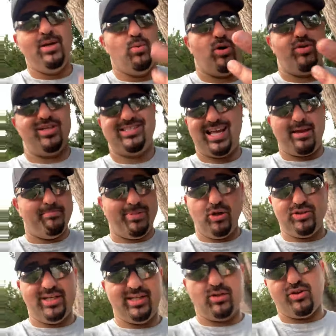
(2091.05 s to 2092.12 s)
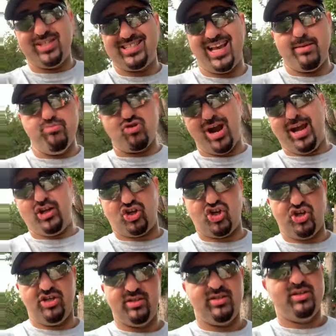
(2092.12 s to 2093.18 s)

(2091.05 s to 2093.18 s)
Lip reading: well, in the same building or the same branch.